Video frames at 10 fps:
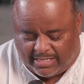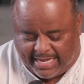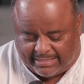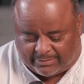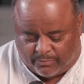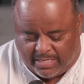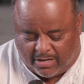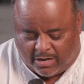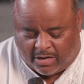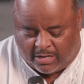Yes, we
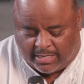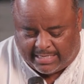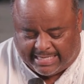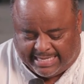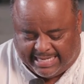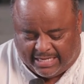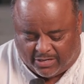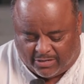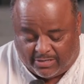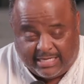are
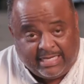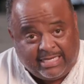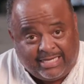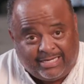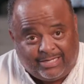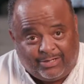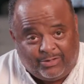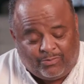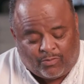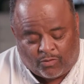here in
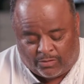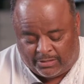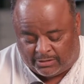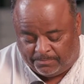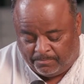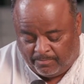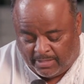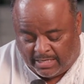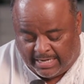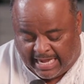New Orleans
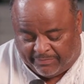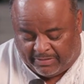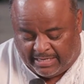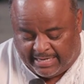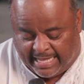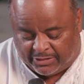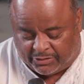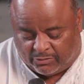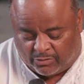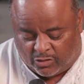at the
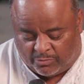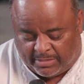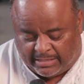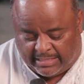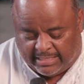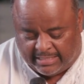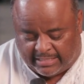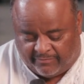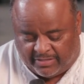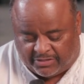National Urban League
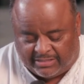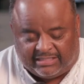Convention.